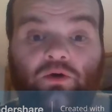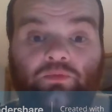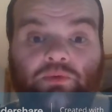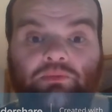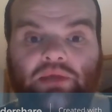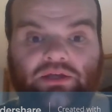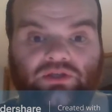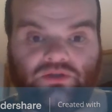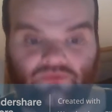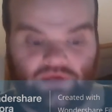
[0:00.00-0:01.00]
album they
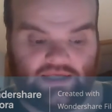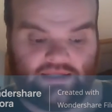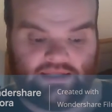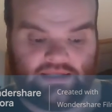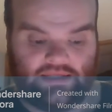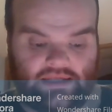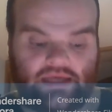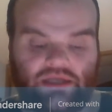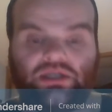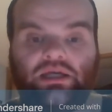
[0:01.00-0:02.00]
just released
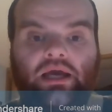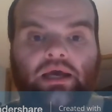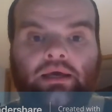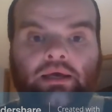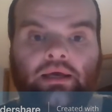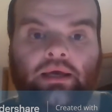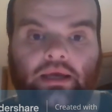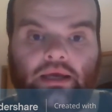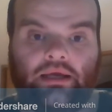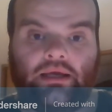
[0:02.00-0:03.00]
this year
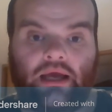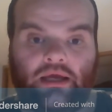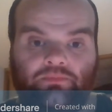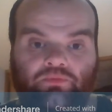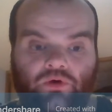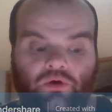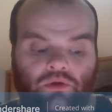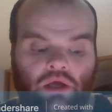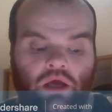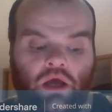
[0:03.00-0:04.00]
in
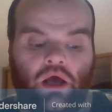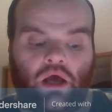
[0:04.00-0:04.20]
April,